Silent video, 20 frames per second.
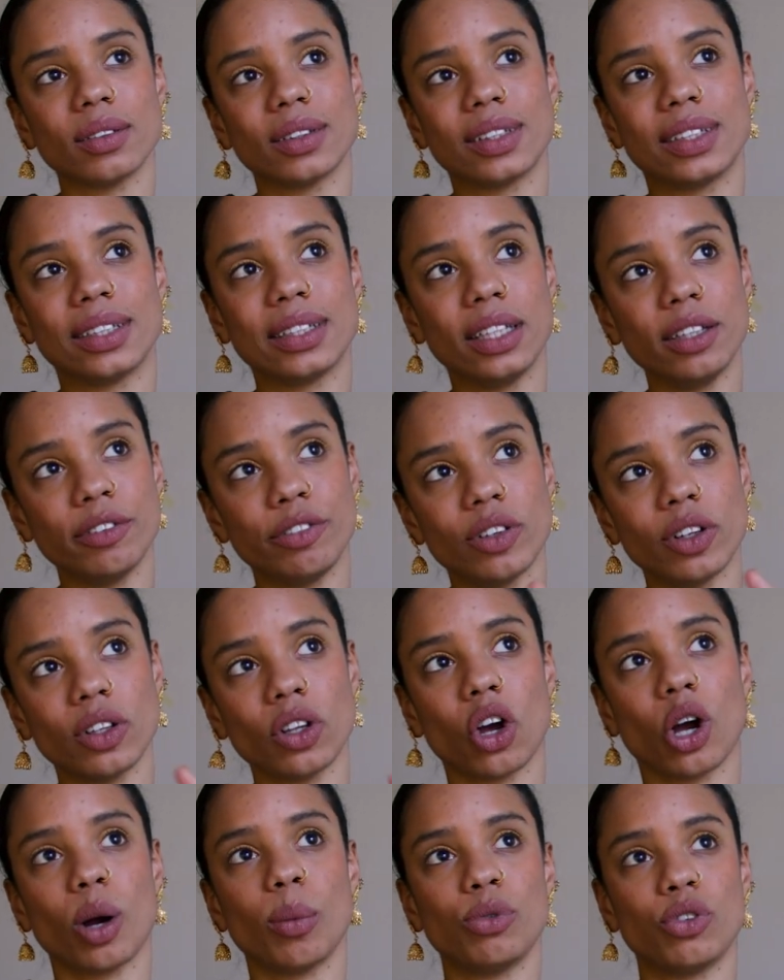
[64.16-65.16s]
the different
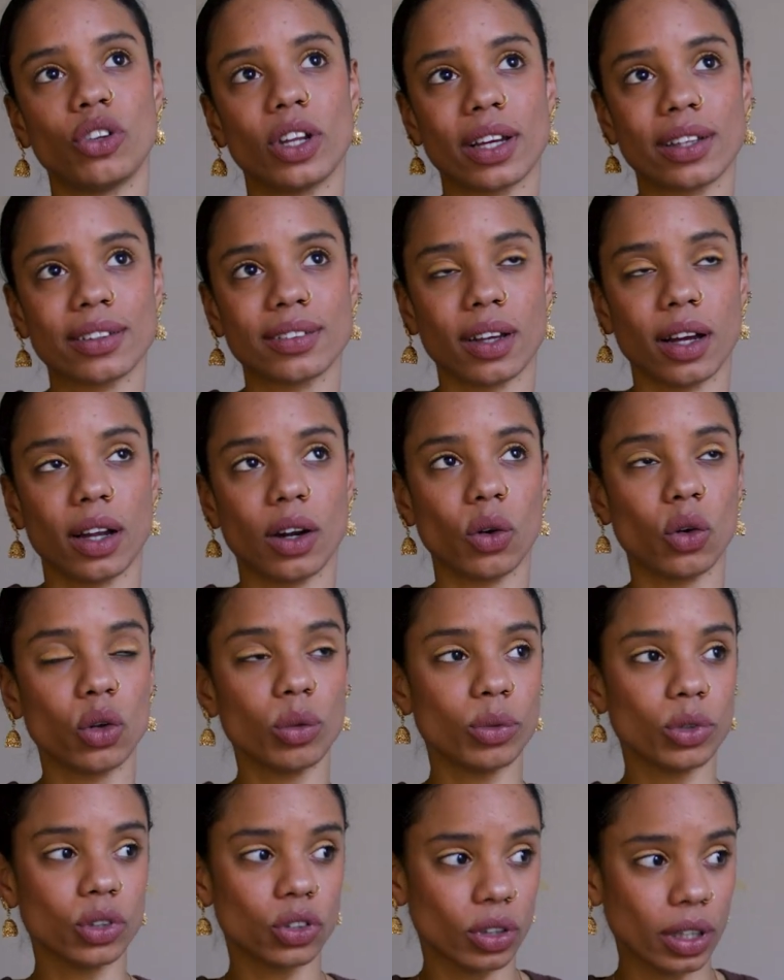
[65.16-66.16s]
objects are
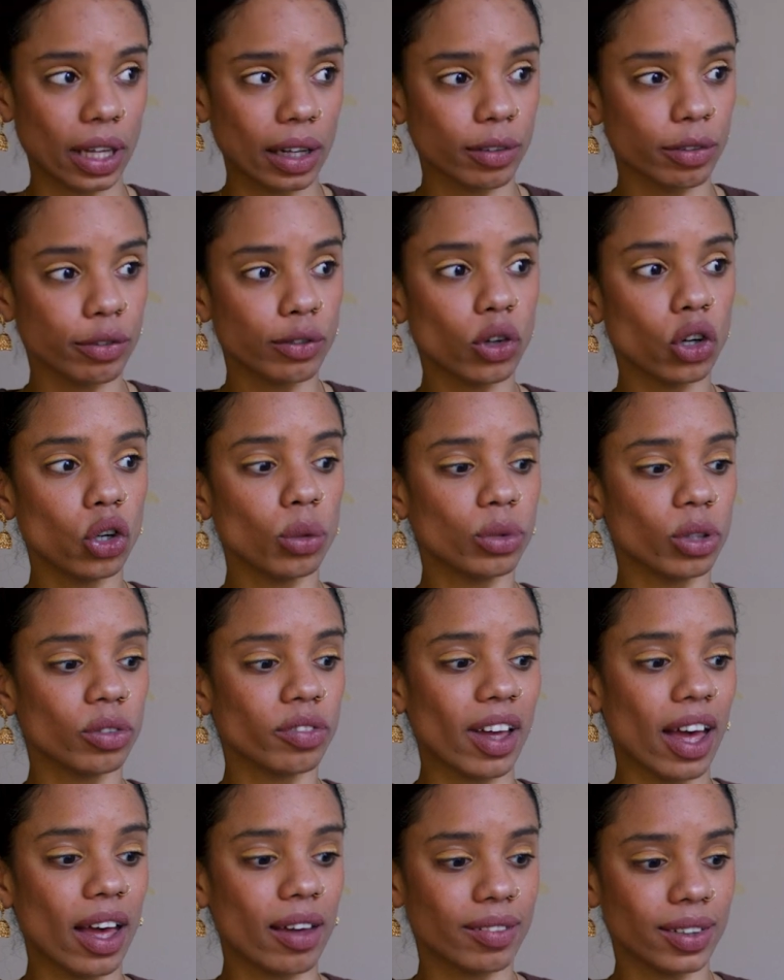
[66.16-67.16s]
almost like forms
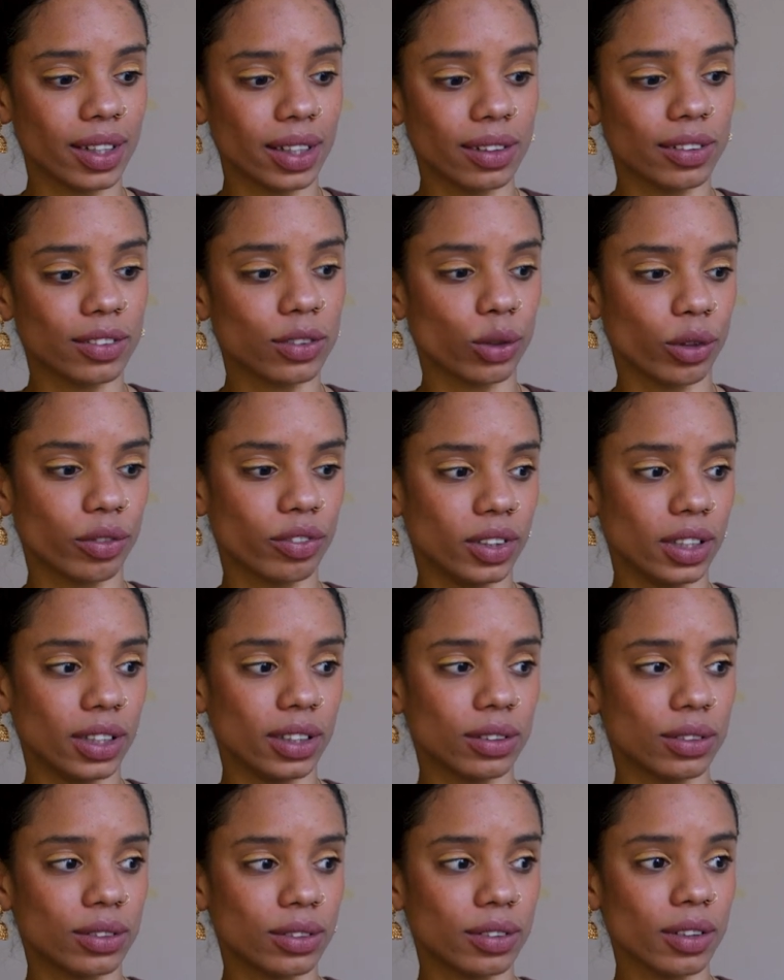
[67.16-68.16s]
of evidence of
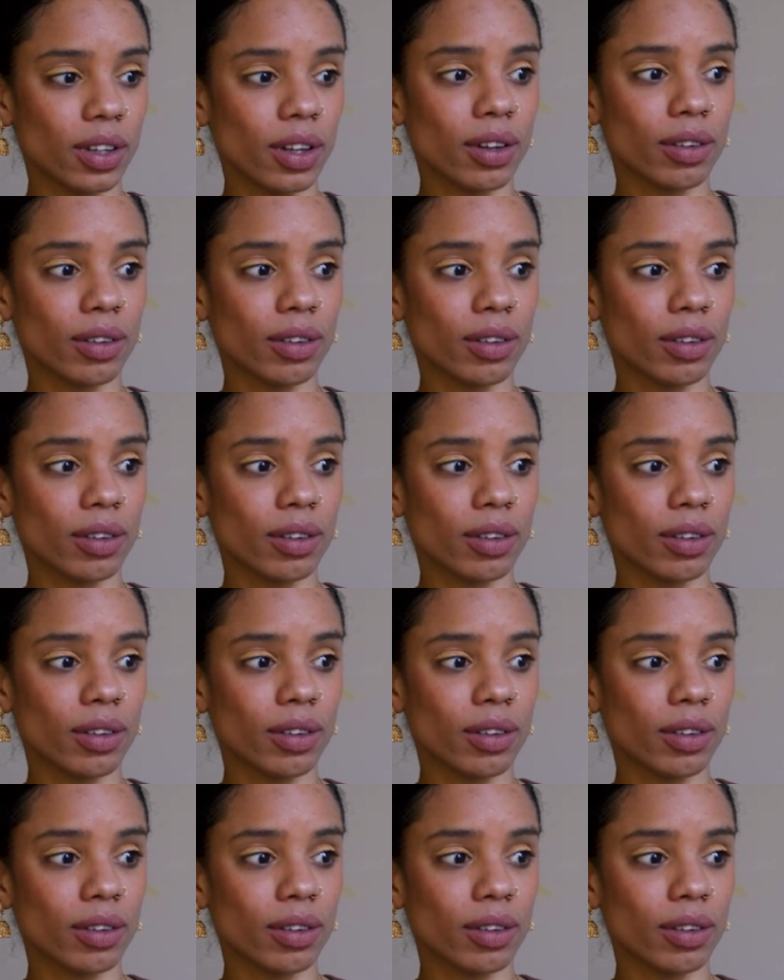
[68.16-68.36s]
these